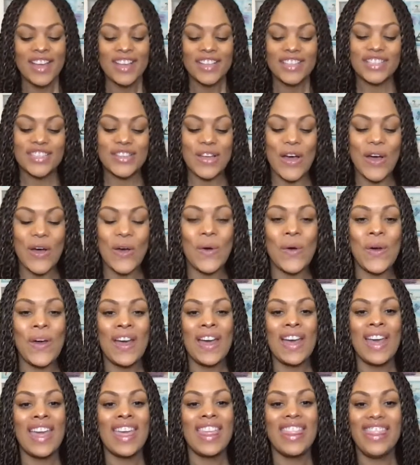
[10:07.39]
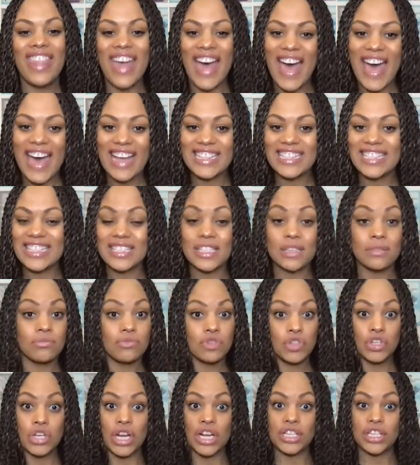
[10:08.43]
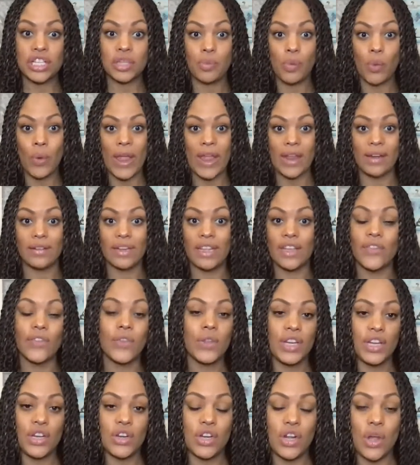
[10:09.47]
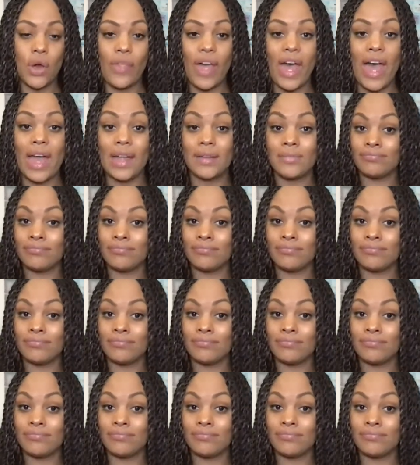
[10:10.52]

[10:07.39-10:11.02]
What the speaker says: So that's straight to the point. If you didn't know that,